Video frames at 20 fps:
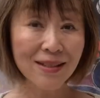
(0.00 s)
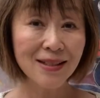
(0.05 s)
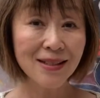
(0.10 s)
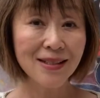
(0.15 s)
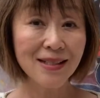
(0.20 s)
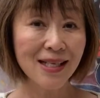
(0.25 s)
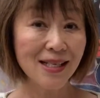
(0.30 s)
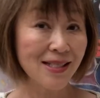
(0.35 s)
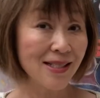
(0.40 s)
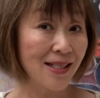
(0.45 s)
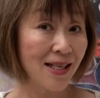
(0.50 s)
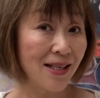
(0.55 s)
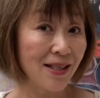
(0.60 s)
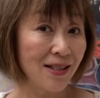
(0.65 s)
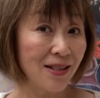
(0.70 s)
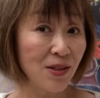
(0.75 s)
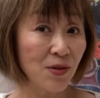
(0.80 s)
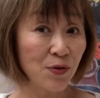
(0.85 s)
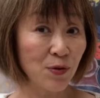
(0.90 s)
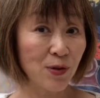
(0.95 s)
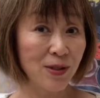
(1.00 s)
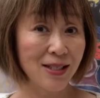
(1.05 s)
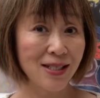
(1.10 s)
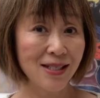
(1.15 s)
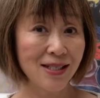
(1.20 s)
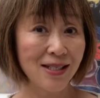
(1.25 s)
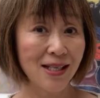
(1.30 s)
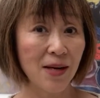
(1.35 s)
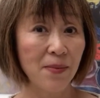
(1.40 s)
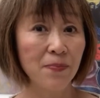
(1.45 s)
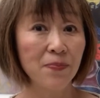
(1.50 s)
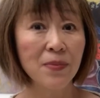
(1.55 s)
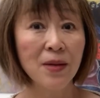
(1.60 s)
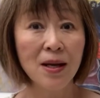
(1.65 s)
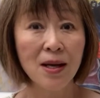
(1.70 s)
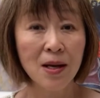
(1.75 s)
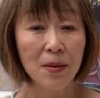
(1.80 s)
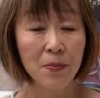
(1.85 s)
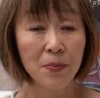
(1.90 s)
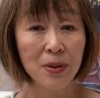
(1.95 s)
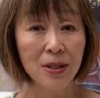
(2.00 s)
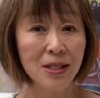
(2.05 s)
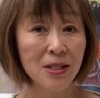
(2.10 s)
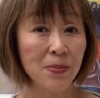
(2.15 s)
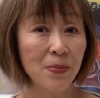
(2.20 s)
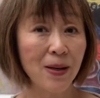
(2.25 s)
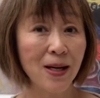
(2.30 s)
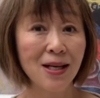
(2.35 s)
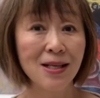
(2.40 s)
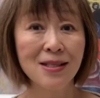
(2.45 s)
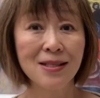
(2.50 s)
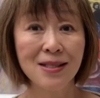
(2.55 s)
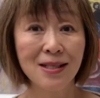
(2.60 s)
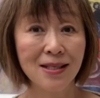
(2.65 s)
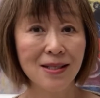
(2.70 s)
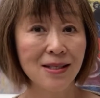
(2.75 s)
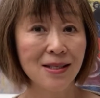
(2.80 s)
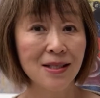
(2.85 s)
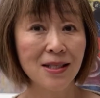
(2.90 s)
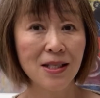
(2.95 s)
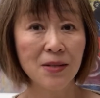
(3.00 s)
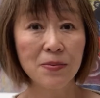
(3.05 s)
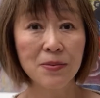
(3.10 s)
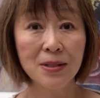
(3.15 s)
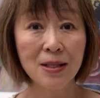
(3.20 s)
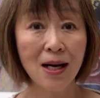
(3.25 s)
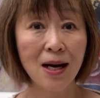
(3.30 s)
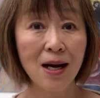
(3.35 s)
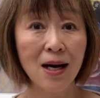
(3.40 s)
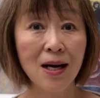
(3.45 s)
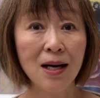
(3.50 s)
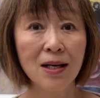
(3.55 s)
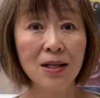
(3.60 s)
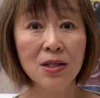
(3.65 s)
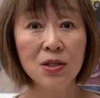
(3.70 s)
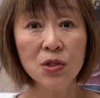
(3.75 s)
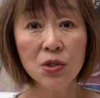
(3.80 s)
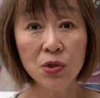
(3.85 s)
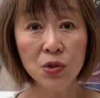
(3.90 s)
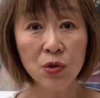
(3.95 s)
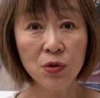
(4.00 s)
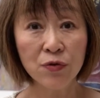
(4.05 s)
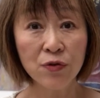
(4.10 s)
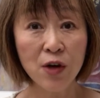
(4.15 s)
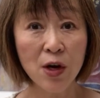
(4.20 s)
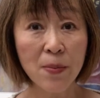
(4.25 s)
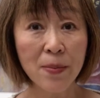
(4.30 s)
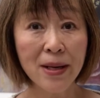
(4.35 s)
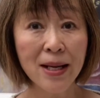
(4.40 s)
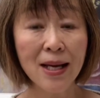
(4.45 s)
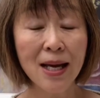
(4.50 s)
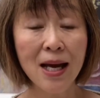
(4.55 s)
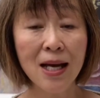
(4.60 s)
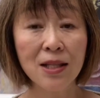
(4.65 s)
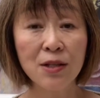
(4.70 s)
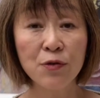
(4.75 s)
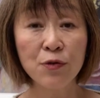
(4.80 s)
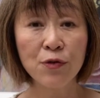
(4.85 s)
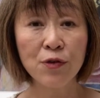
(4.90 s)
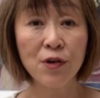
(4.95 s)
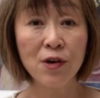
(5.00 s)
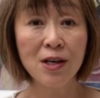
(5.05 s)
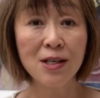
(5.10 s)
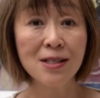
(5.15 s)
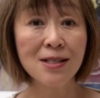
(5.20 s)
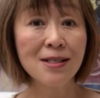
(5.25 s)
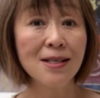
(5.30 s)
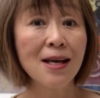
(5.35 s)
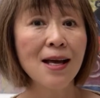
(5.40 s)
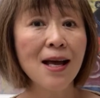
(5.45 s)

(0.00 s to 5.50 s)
That's it for this time. Please pass these tips on to your family and friends,